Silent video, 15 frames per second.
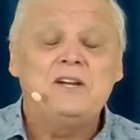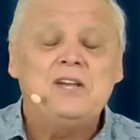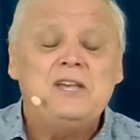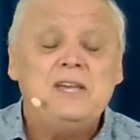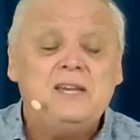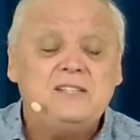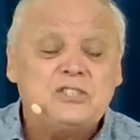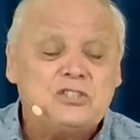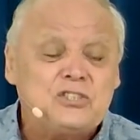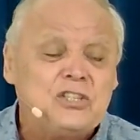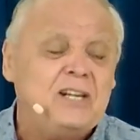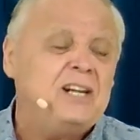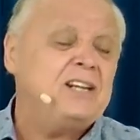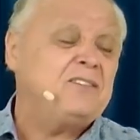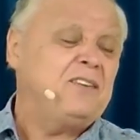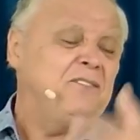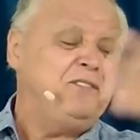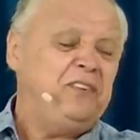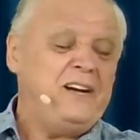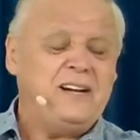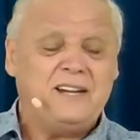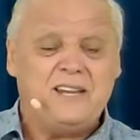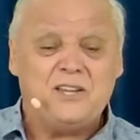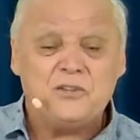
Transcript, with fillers: and he shared very